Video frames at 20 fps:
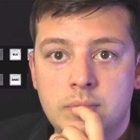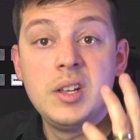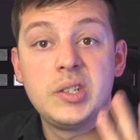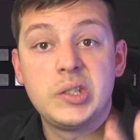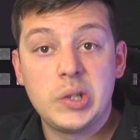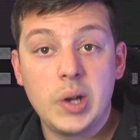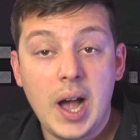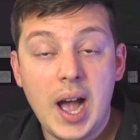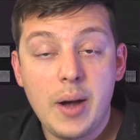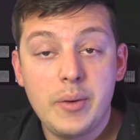
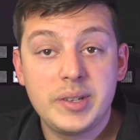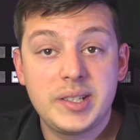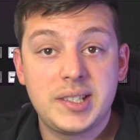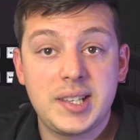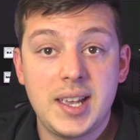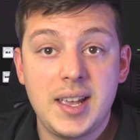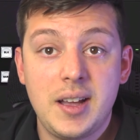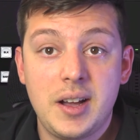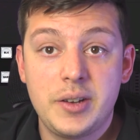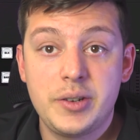So I would
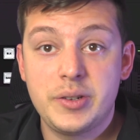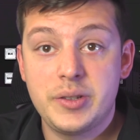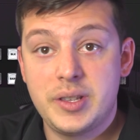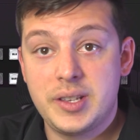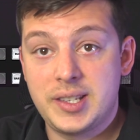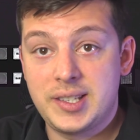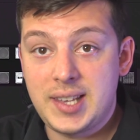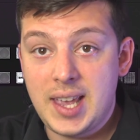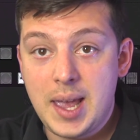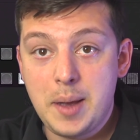say under the
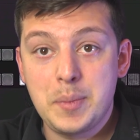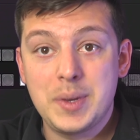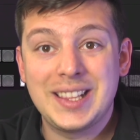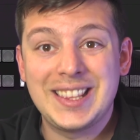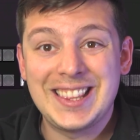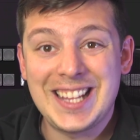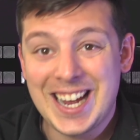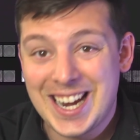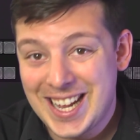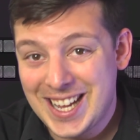same
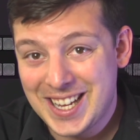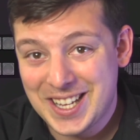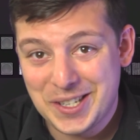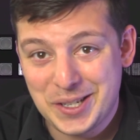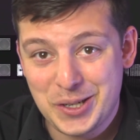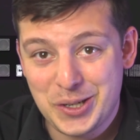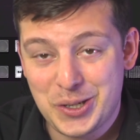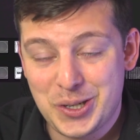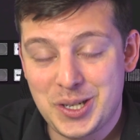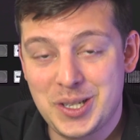lighting
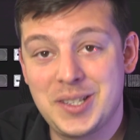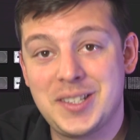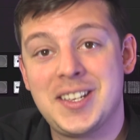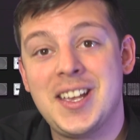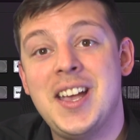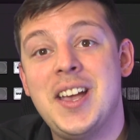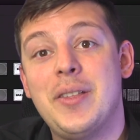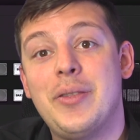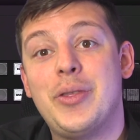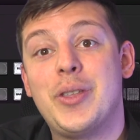conditions,
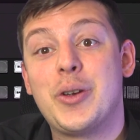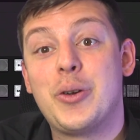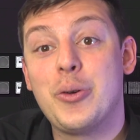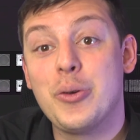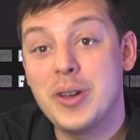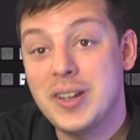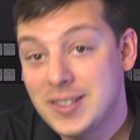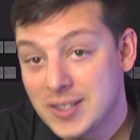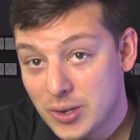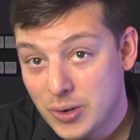the
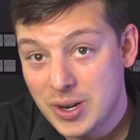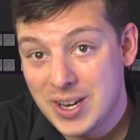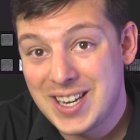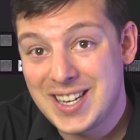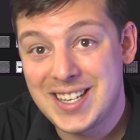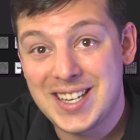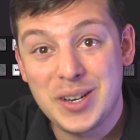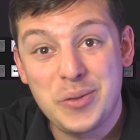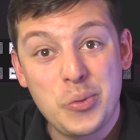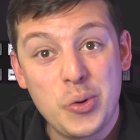green screen
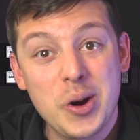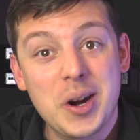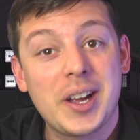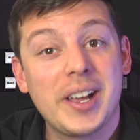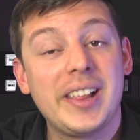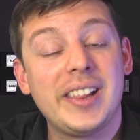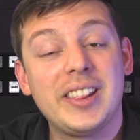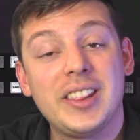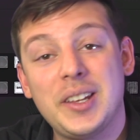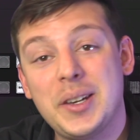did
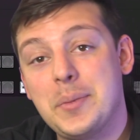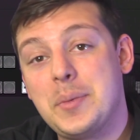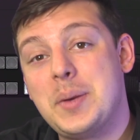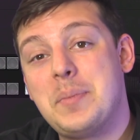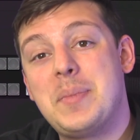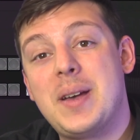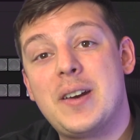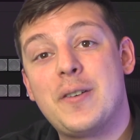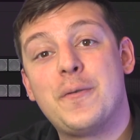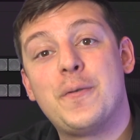work a little
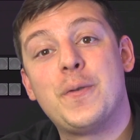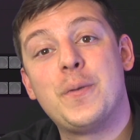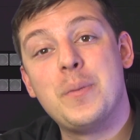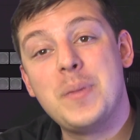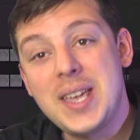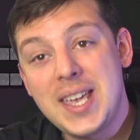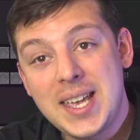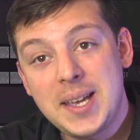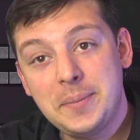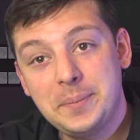bit better for
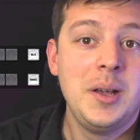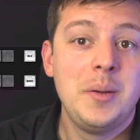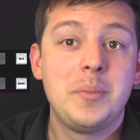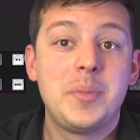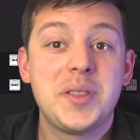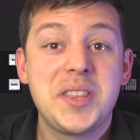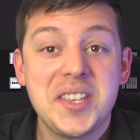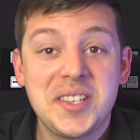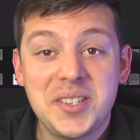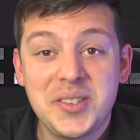me,
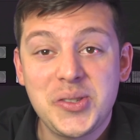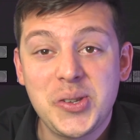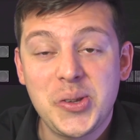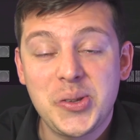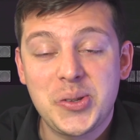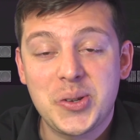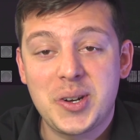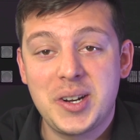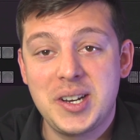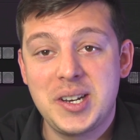but this is
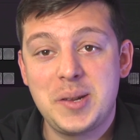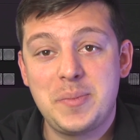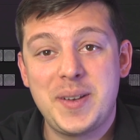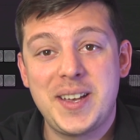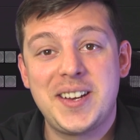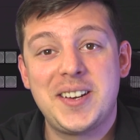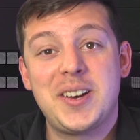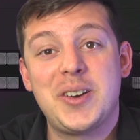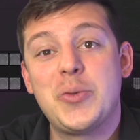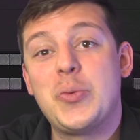also going to
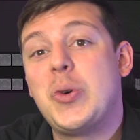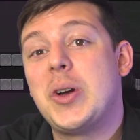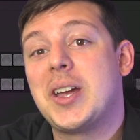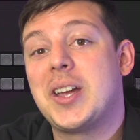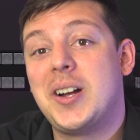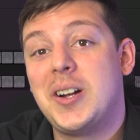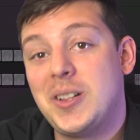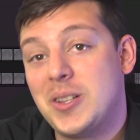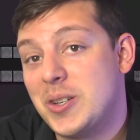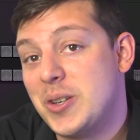depend on what
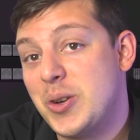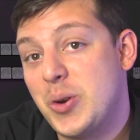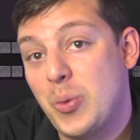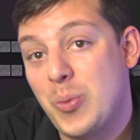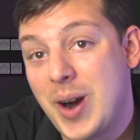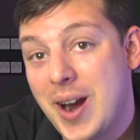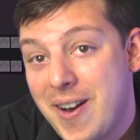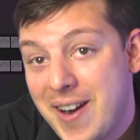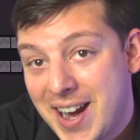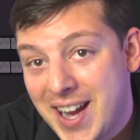color you're
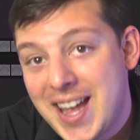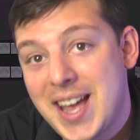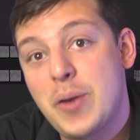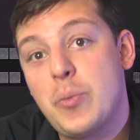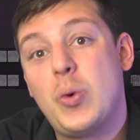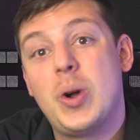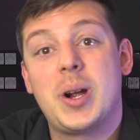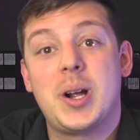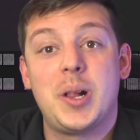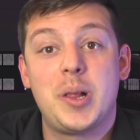wearing
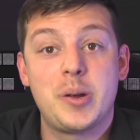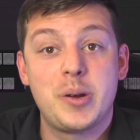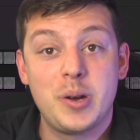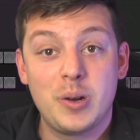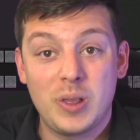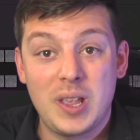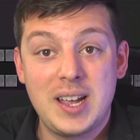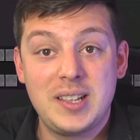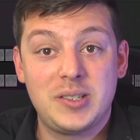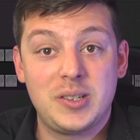and what color your
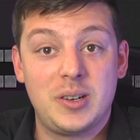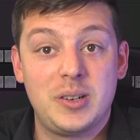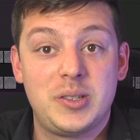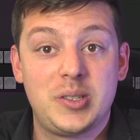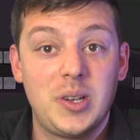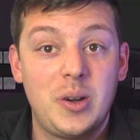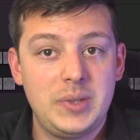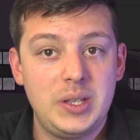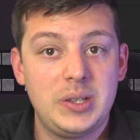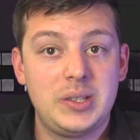lights are.
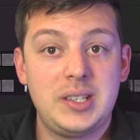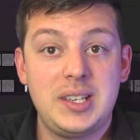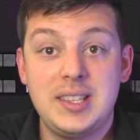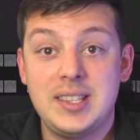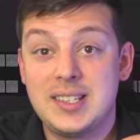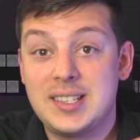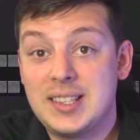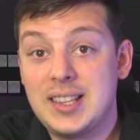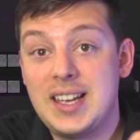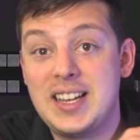So you'll see
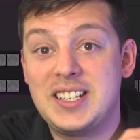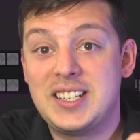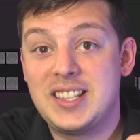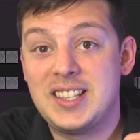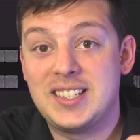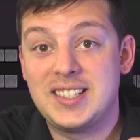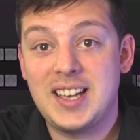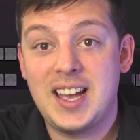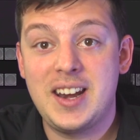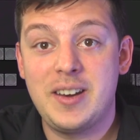this light to
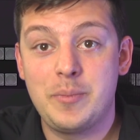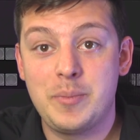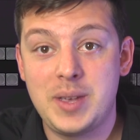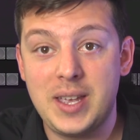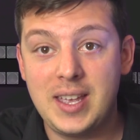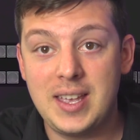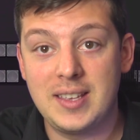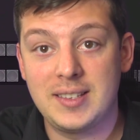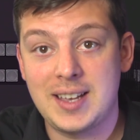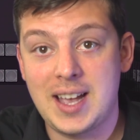the side of
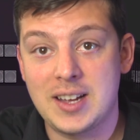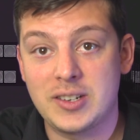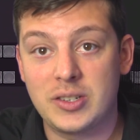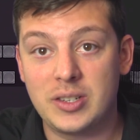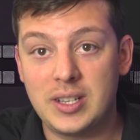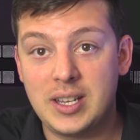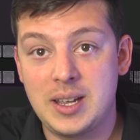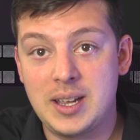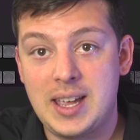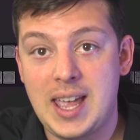me is
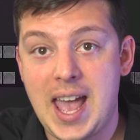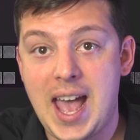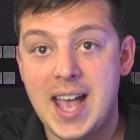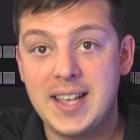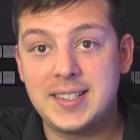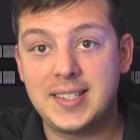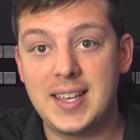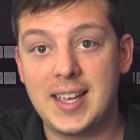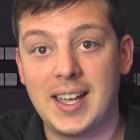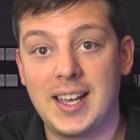actually
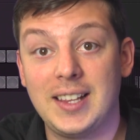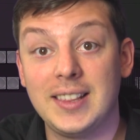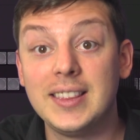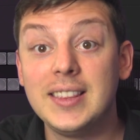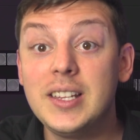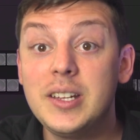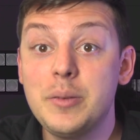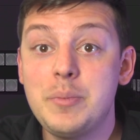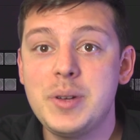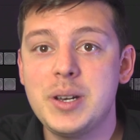casting a
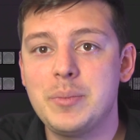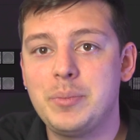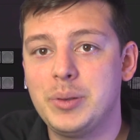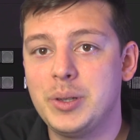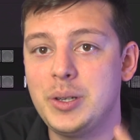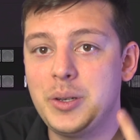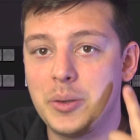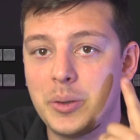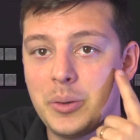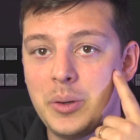little bit of
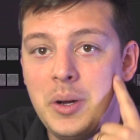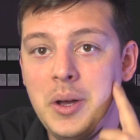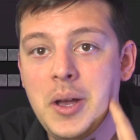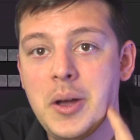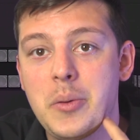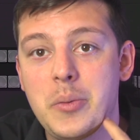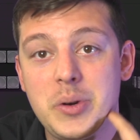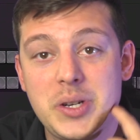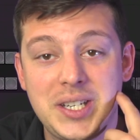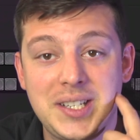blue,
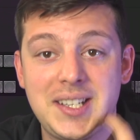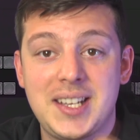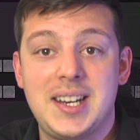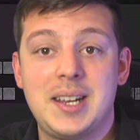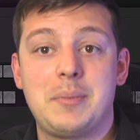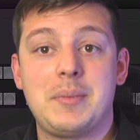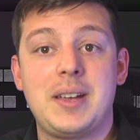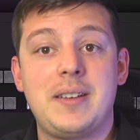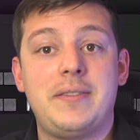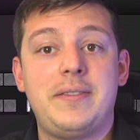which is
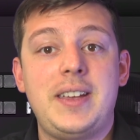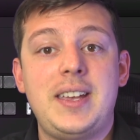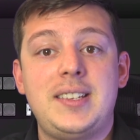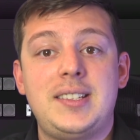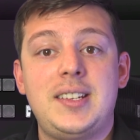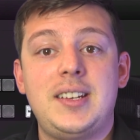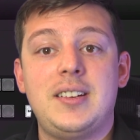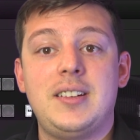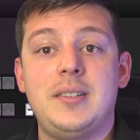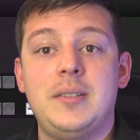hitting my
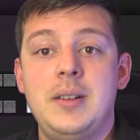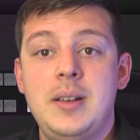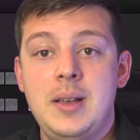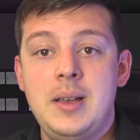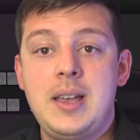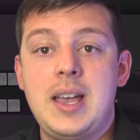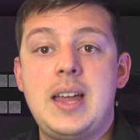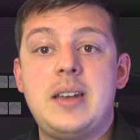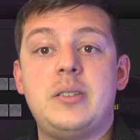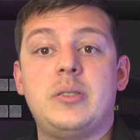face here.
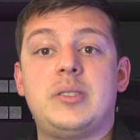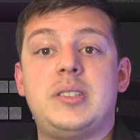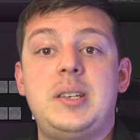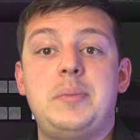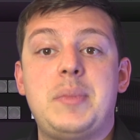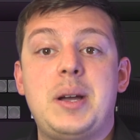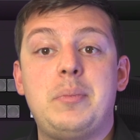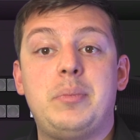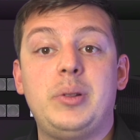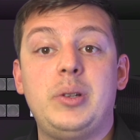And you'll see
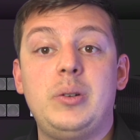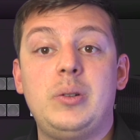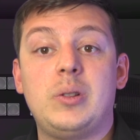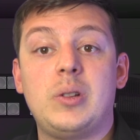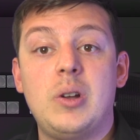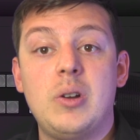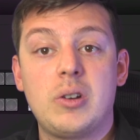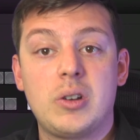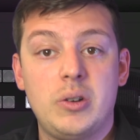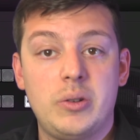my blue
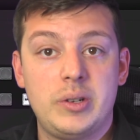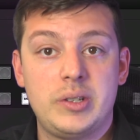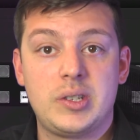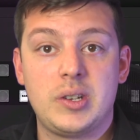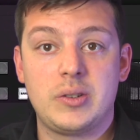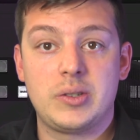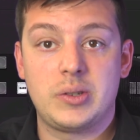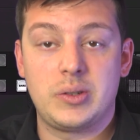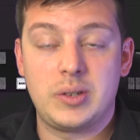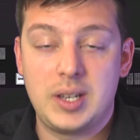logo is
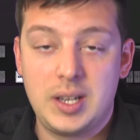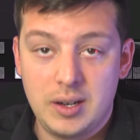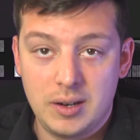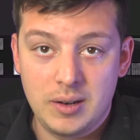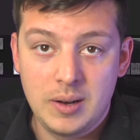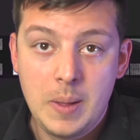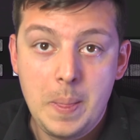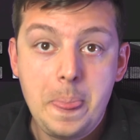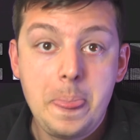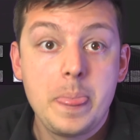also here.